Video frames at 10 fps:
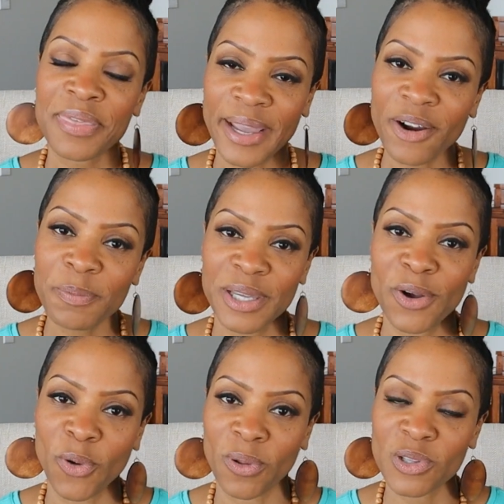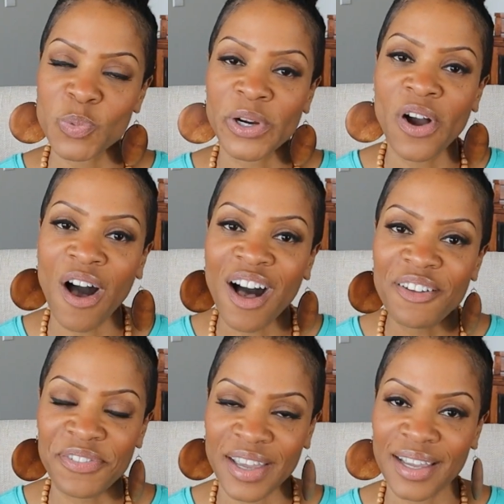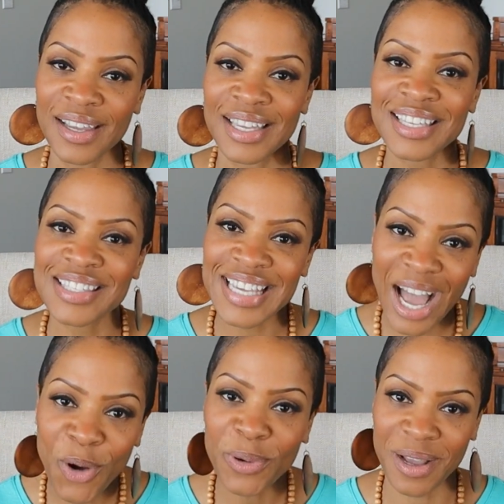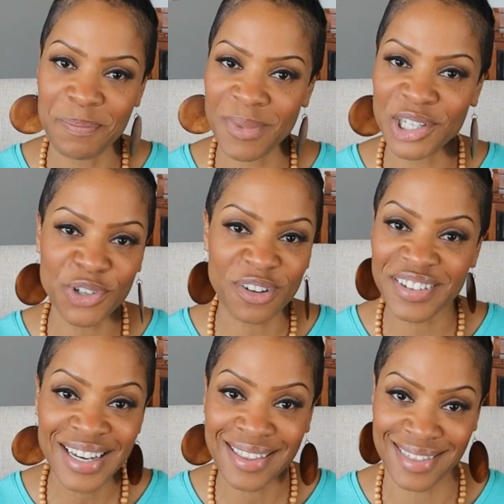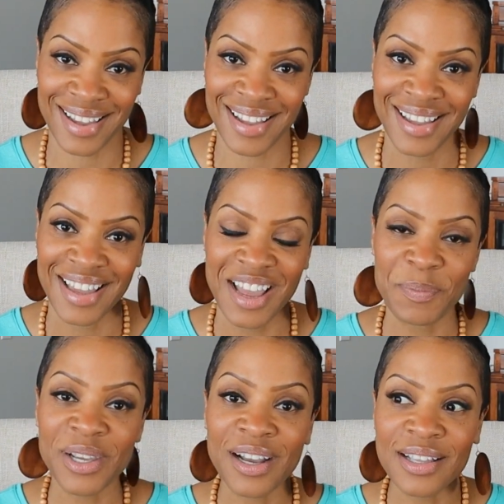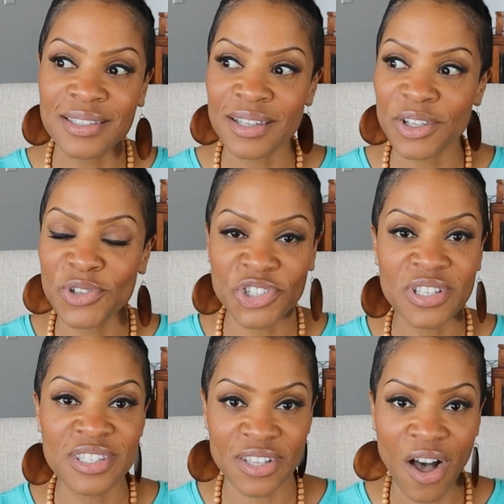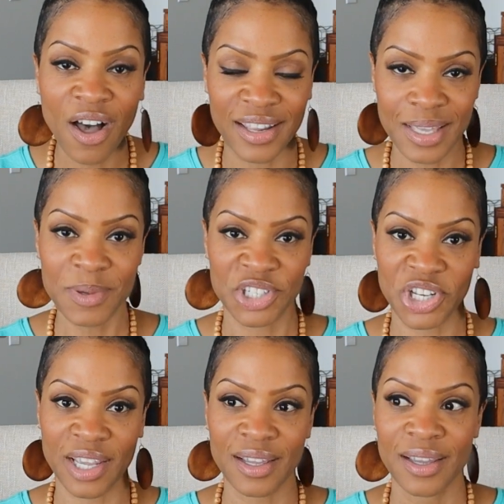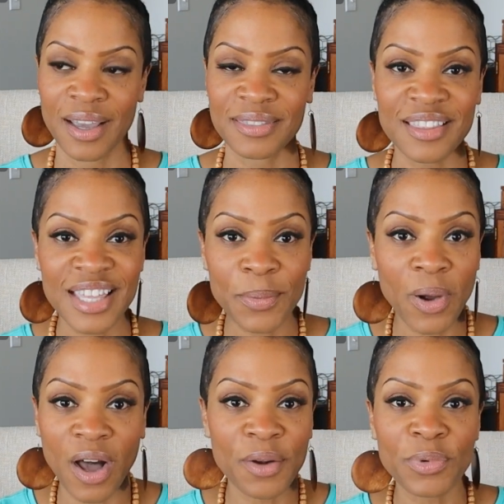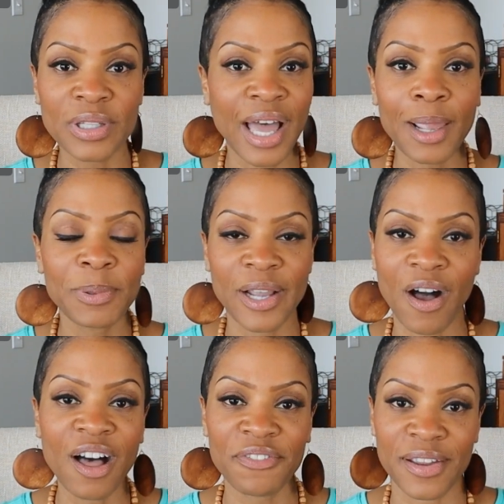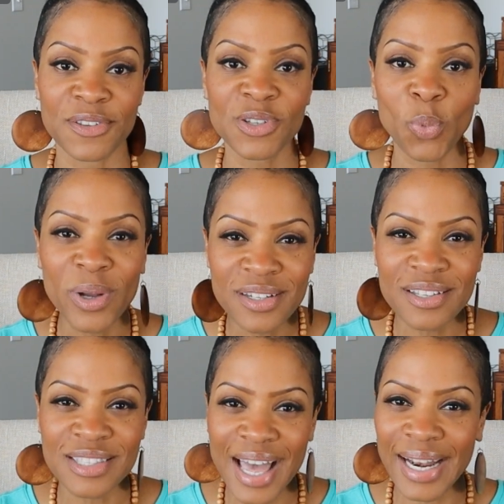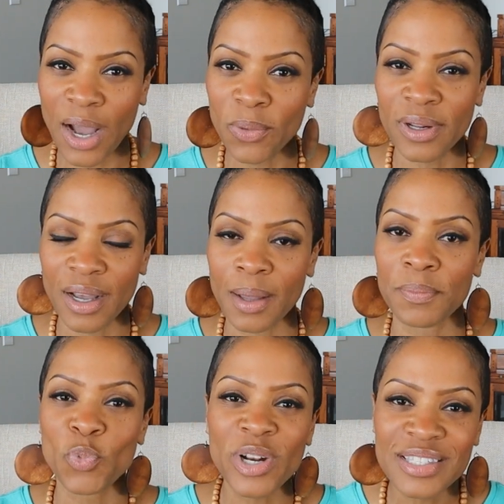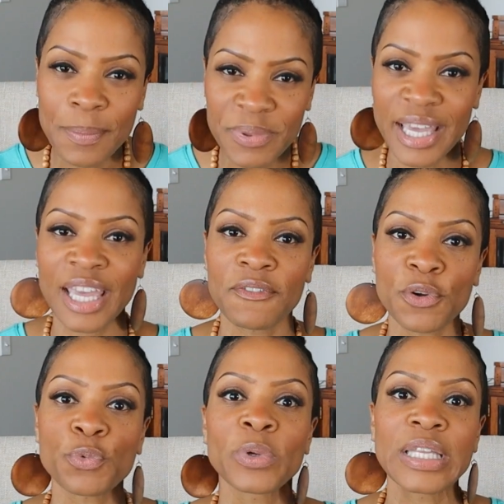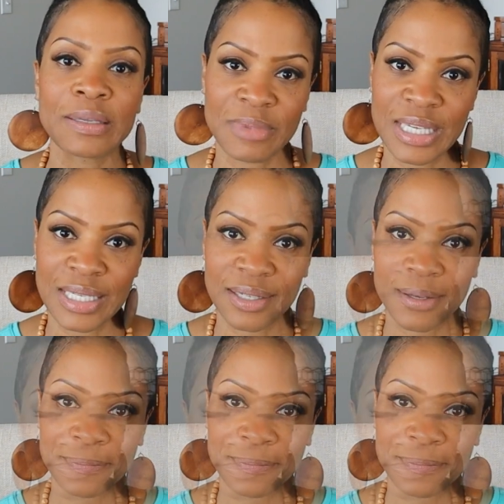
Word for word: therapy goals where coughing is the outcome measure of anything because you just saw on imaging that they were unreliably coughing. So what does that outcome, what does that behavior really mean?